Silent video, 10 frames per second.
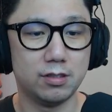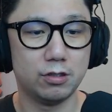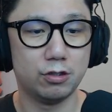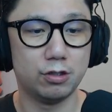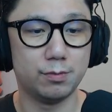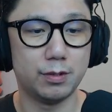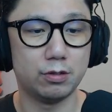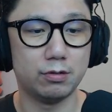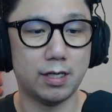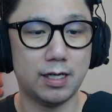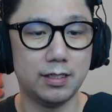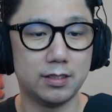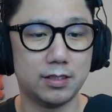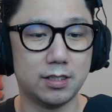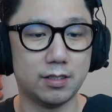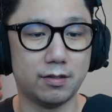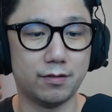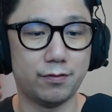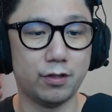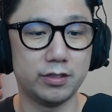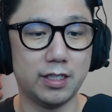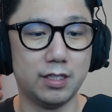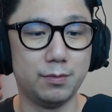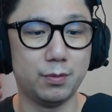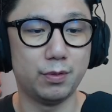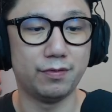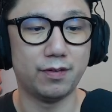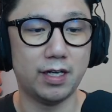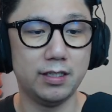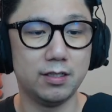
Shouldn't be too hard. It's the first enemy we fight.